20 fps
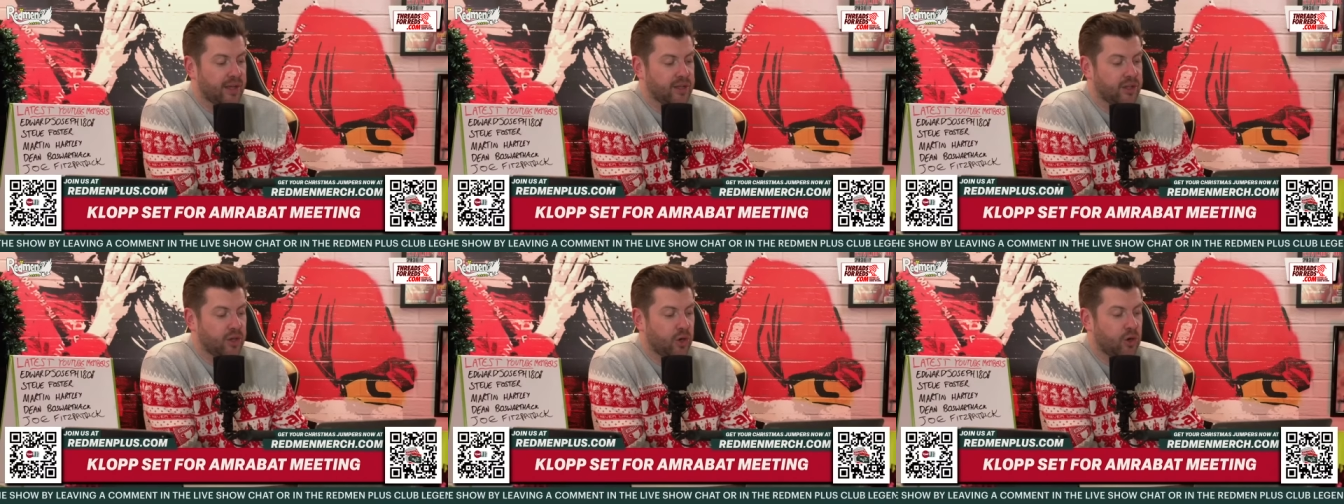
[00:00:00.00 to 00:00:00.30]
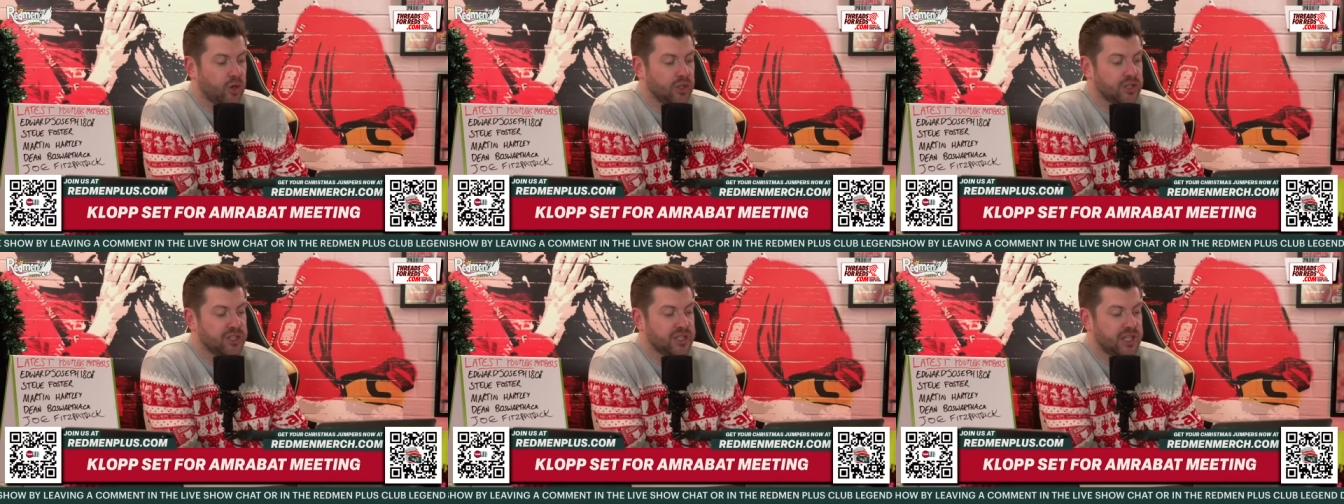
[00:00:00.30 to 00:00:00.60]

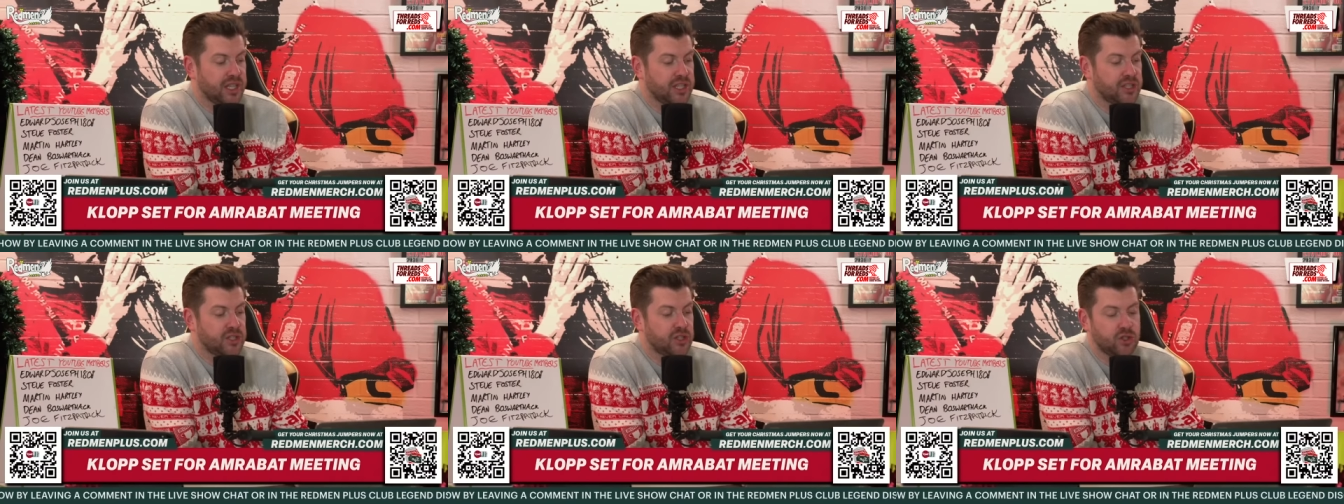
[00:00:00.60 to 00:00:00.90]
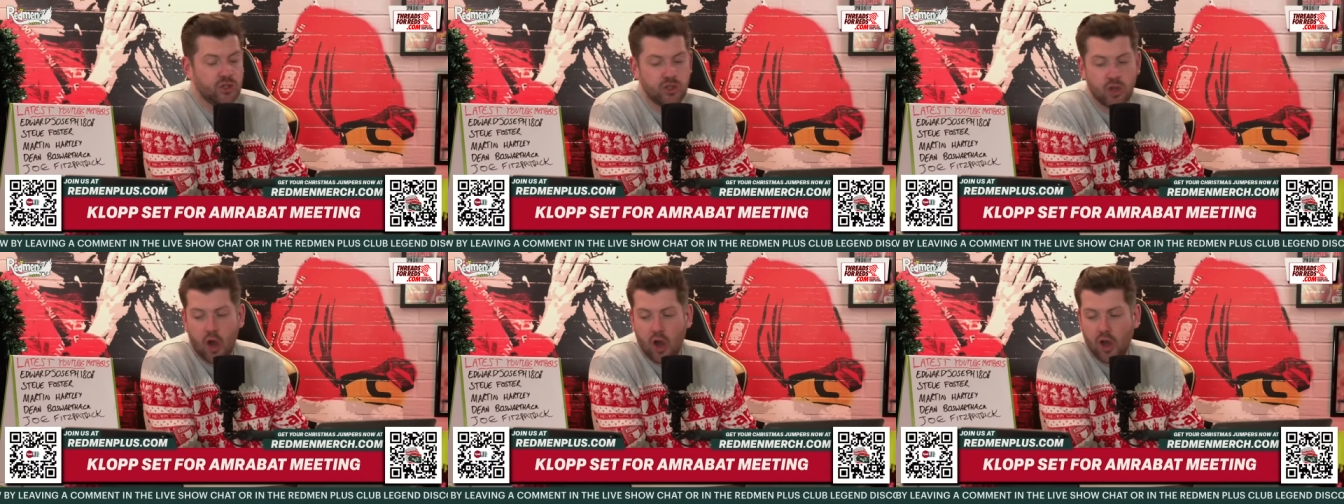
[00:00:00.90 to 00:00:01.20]
Ornstein's
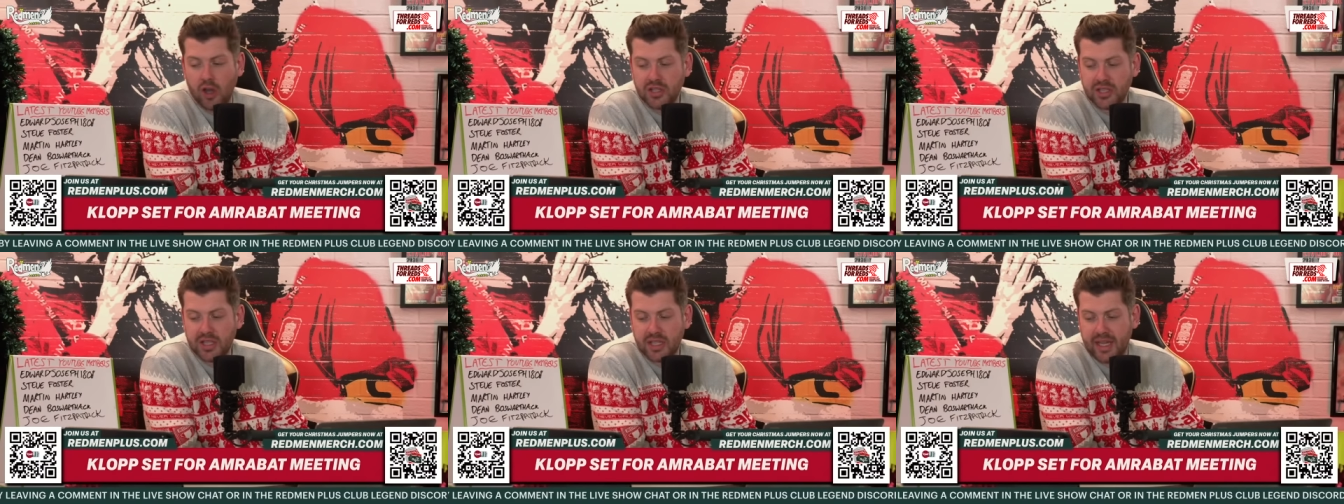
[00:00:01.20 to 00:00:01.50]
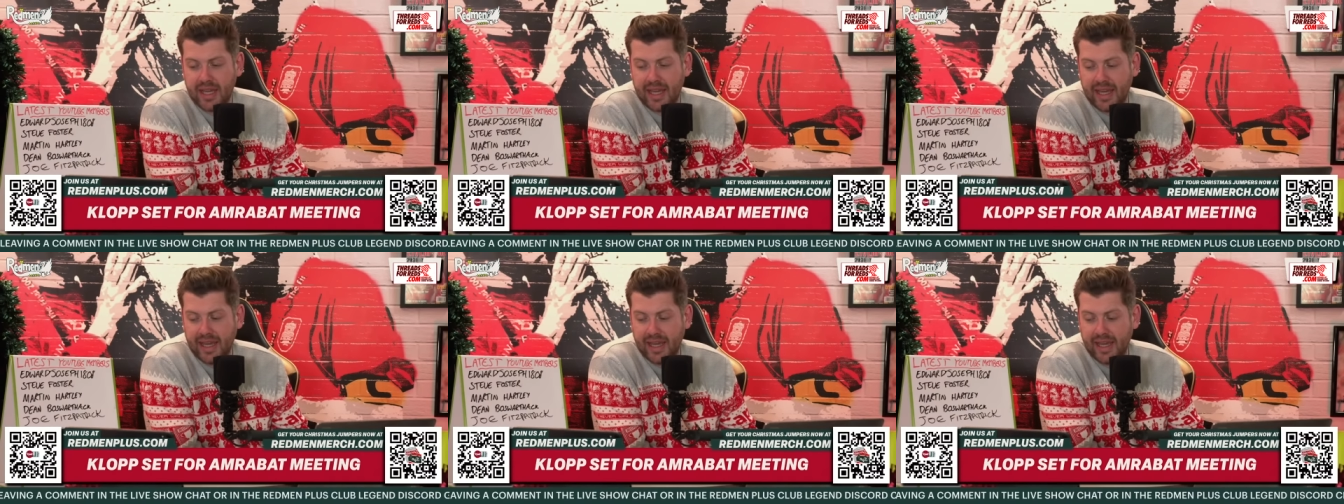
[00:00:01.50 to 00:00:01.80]
not as
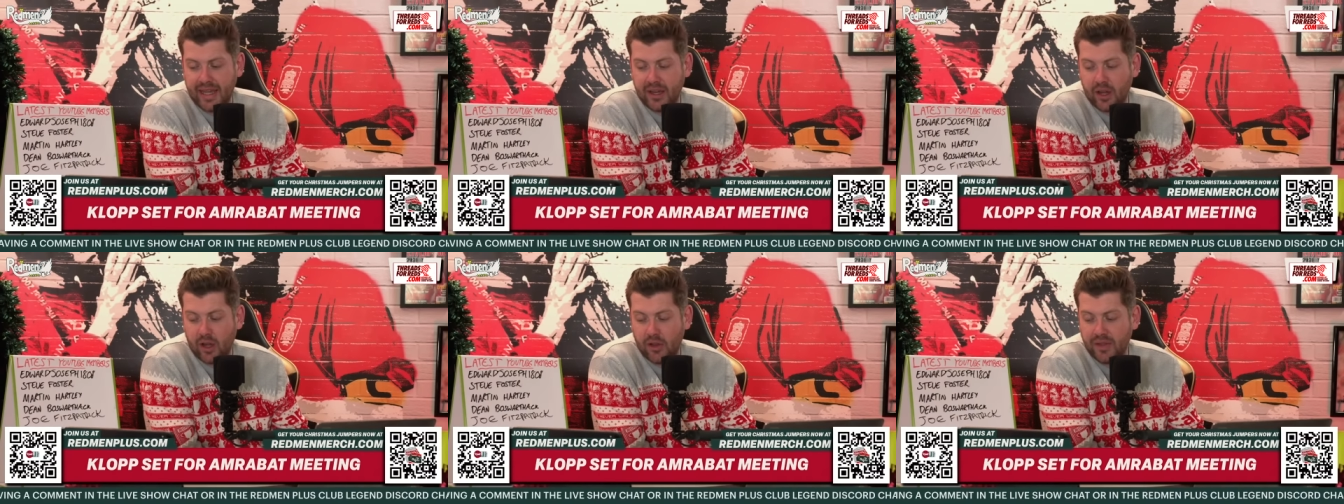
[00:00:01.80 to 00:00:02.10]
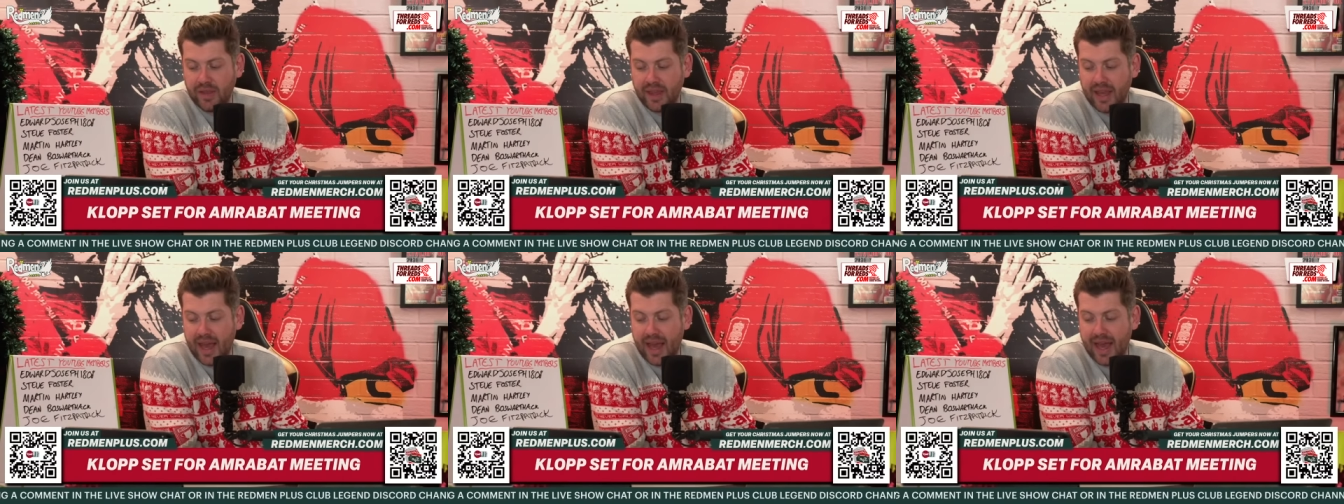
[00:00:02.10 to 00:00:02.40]
keen on
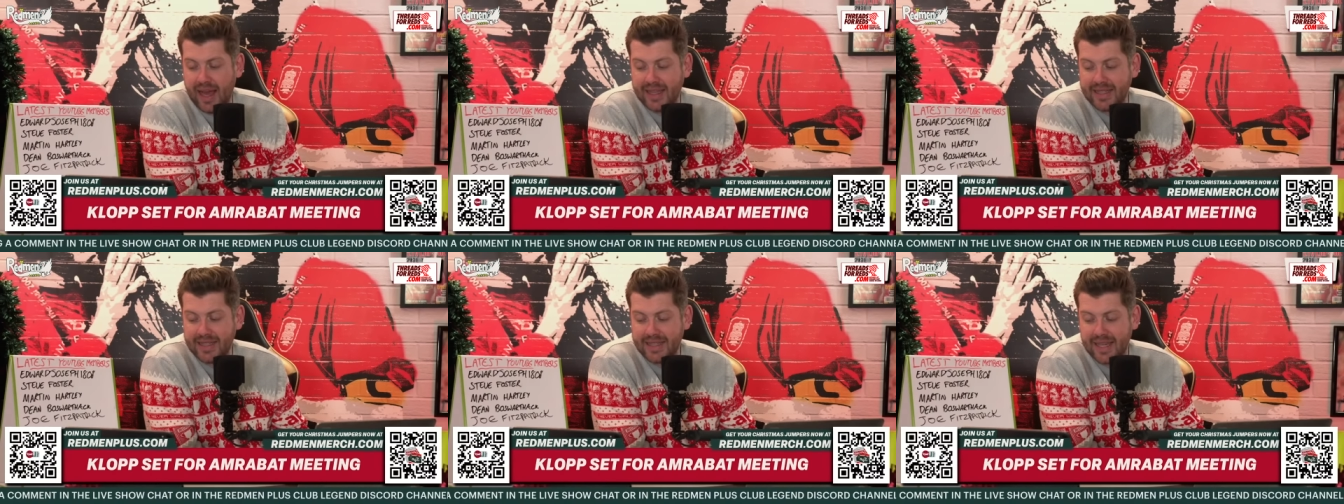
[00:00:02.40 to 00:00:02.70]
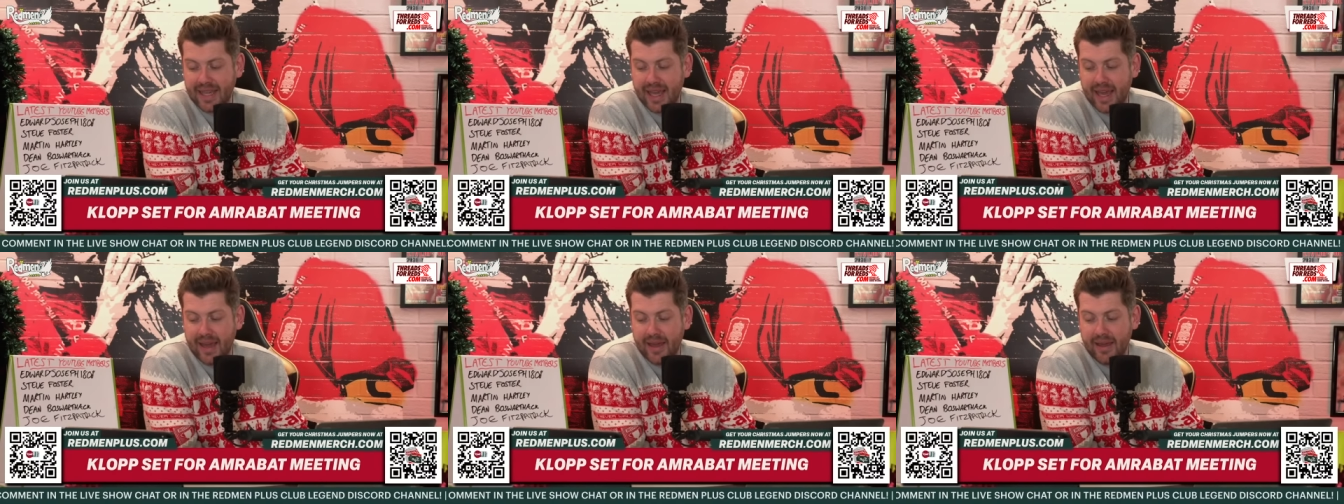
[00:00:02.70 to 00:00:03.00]
the
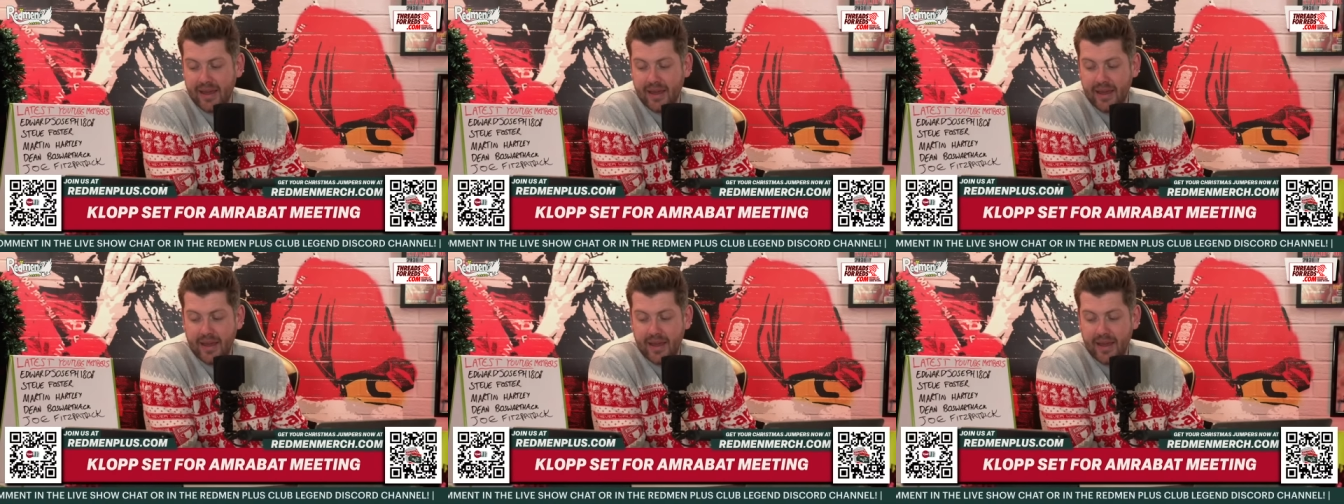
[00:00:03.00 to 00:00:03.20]
idea